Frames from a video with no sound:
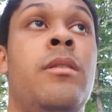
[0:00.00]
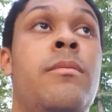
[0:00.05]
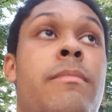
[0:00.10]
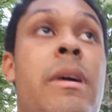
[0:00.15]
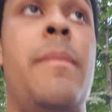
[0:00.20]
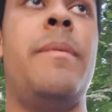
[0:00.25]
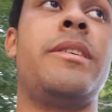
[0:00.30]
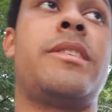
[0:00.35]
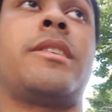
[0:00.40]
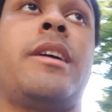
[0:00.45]

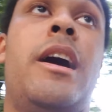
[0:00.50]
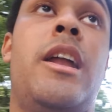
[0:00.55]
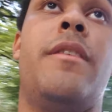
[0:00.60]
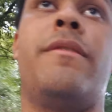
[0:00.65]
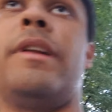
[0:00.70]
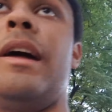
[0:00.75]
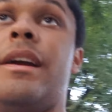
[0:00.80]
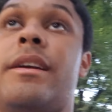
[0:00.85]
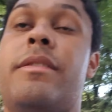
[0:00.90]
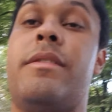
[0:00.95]
Maybe it's kind of
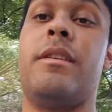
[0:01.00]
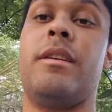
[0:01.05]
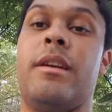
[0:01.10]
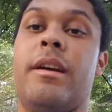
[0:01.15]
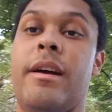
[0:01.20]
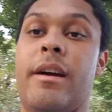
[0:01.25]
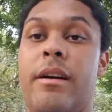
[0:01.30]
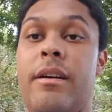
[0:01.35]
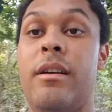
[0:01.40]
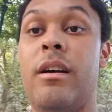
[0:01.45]
like the,
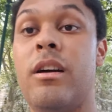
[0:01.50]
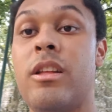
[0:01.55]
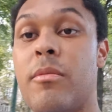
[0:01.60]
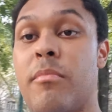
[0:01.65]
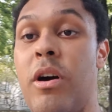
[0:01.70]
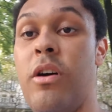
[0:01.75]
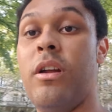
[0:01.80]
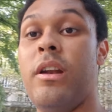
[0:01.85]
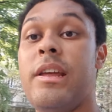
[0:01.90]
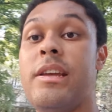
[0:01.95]
uh, the
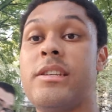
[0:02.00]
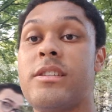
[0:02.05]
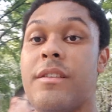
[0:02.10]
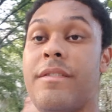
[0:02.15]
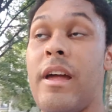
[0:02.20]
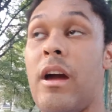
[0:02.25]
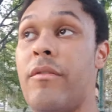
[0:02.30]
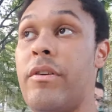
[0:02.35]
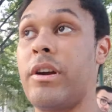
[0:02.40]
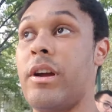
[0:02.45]
Mona Lisa in
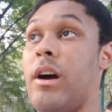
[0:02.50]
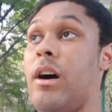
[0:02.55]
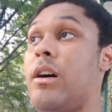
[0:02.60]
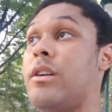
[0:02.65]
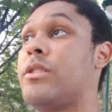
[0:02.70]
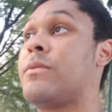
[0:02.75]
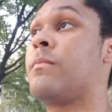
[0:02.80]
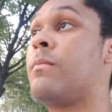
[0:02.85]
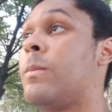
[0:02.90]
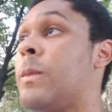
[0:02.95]
that regard.